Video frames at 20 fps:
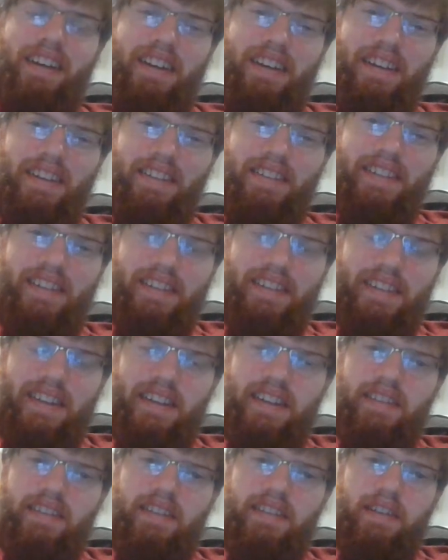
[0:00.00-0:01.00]
because this
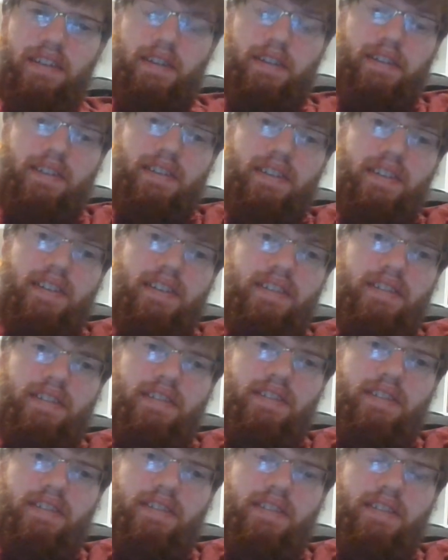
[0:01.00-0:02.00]

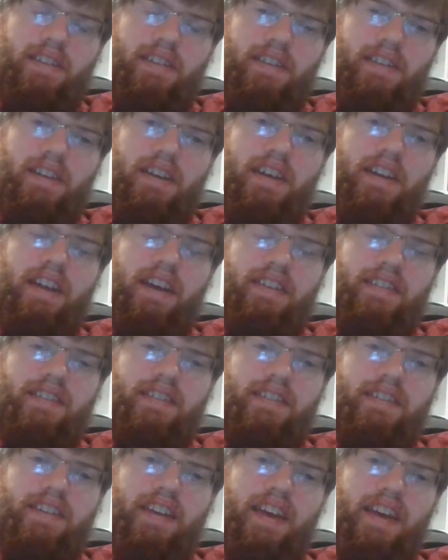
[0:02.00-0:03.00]
is in
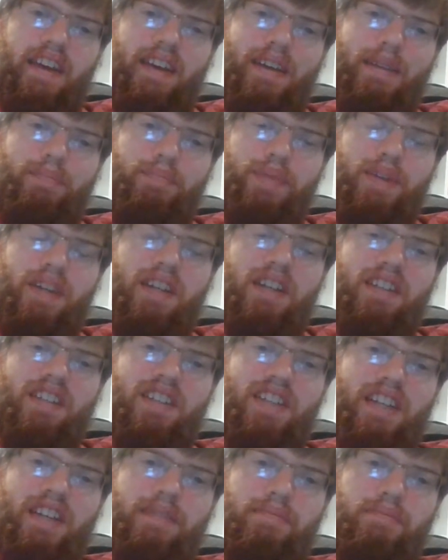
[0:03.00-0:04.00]
essence a
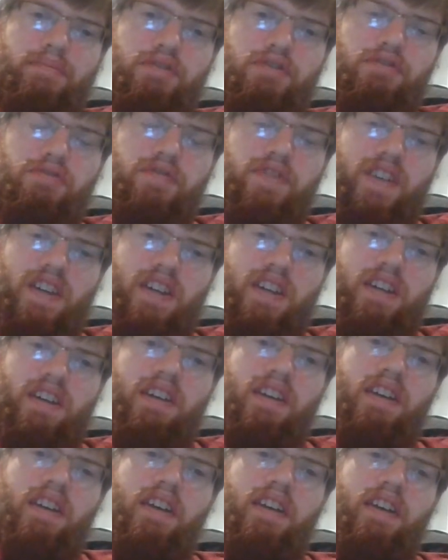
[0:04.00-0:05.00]
PG
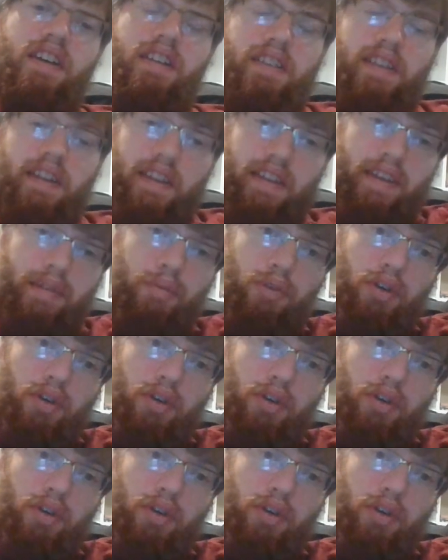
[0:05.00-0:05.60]
movie. They